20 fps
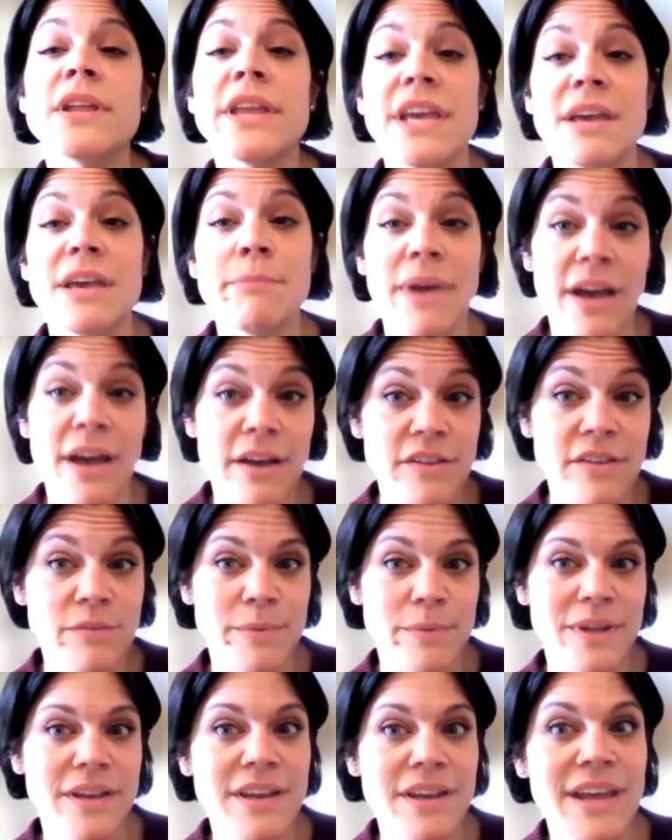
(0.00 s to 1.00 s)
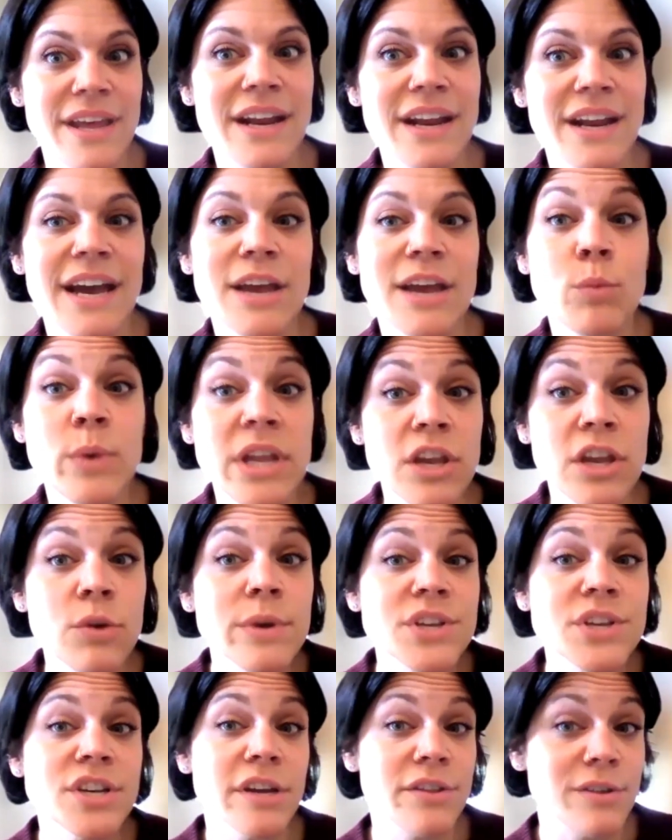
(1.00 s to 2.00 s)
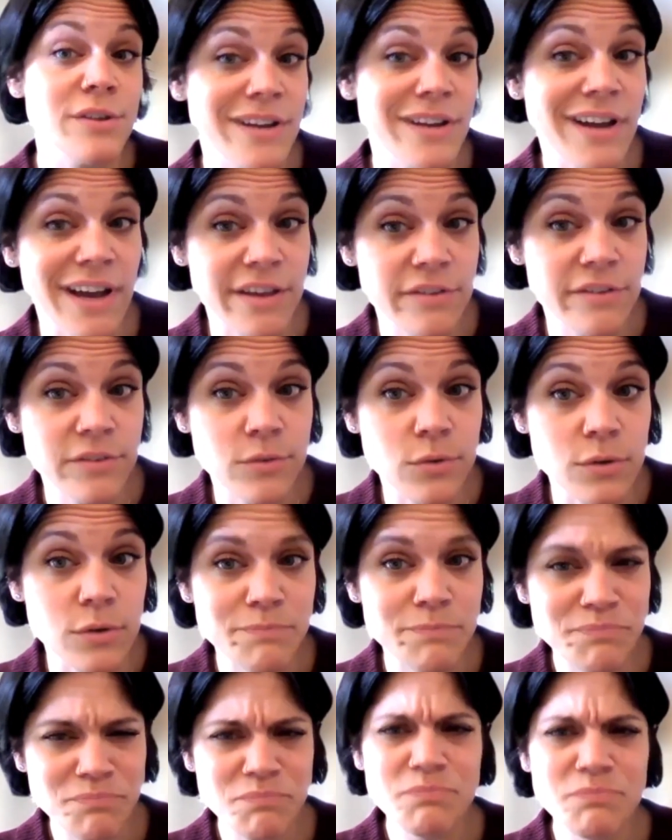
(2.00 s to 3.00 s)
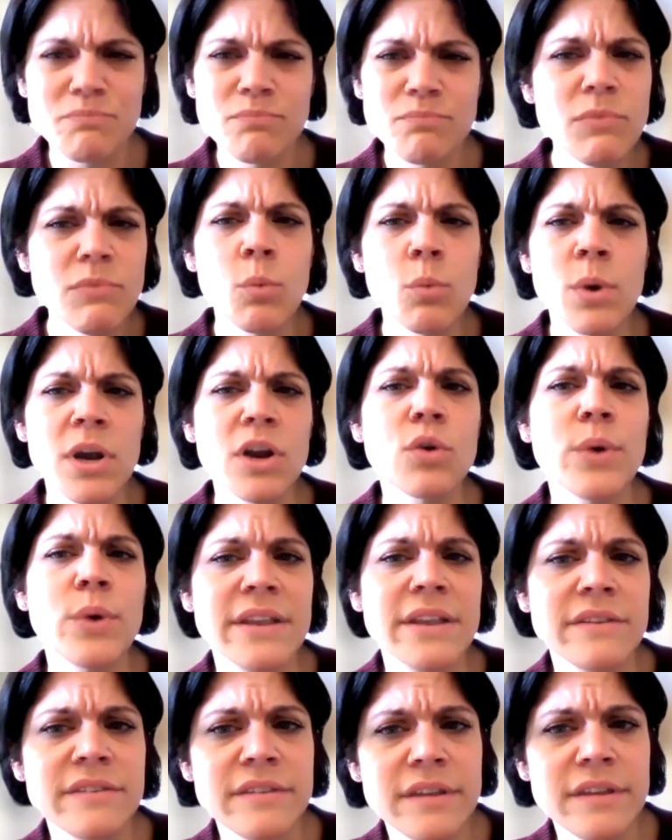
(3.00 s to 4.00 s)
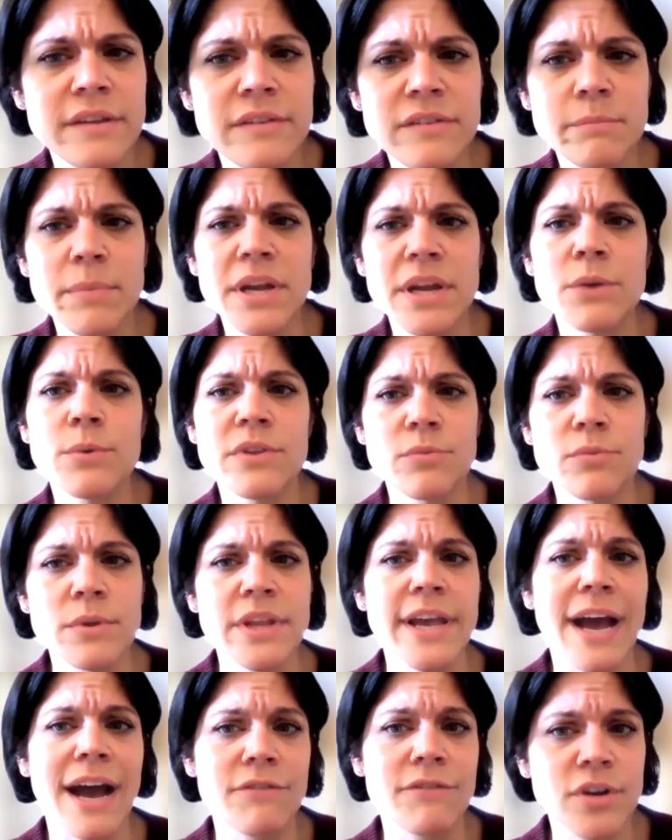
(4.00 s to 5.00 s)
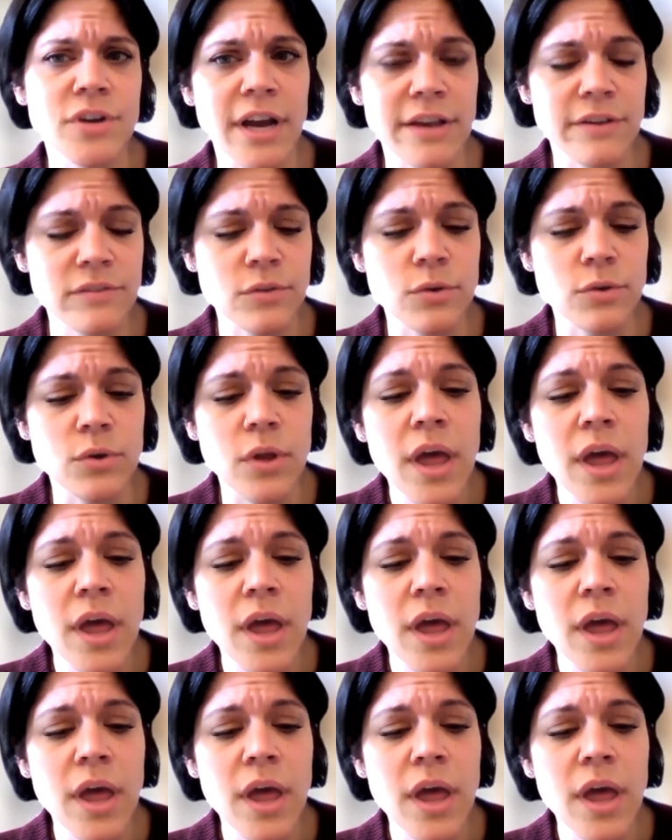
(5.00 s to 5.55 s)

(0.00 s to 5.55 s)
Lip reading: Billy, my husband, and I, we knew each other in high school. Mm-hmm. We were acquaintances, but it was really after high school